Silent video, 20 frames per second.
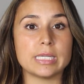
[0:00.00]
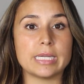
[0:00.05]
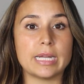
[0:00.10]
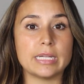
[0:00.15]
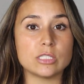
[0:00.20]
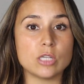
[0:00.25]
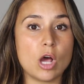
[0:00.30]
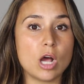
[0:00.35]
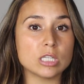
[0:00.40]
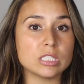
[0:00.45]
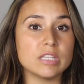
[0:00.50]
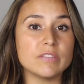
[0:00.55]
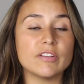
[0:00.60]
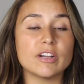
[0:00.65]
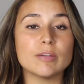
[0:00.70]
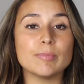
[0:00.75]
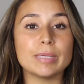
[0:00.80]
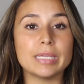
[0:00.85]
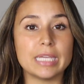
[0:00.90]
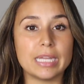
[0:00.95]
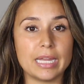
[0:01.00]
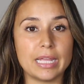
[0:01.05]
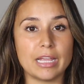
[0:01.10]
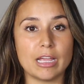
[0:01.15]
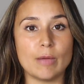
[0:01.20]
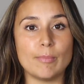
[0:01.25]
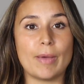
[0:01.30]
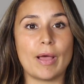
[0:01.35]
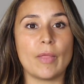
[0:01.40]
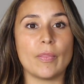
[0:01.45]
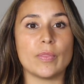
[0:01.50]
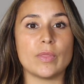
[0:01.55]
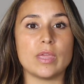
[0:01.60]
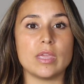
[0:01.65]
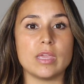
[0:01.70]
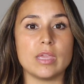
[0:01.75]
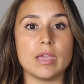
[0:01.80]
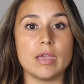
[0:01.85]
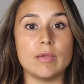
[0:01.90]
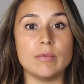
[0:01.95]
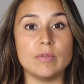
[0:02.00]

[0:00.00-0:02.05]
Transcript: And I talked at the very beginning about the